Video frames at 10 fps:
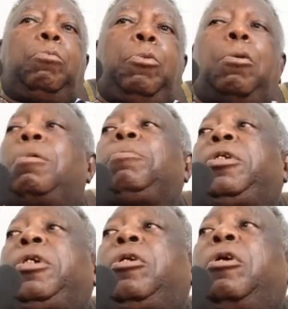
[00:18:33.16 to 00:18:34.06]
problem
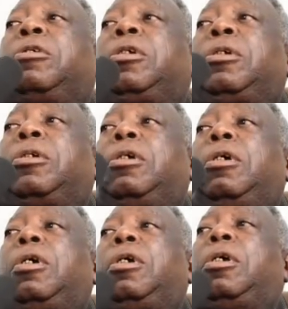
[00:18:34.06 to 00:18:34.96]
in the northeast
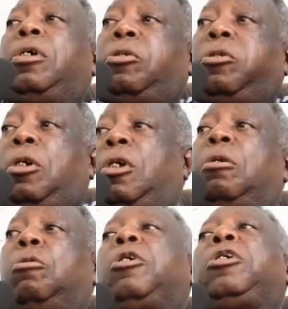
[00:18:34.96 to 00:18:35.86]
is
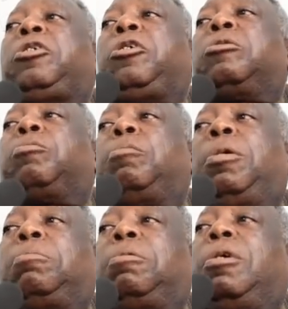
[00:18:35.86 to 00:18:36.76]
religious problem.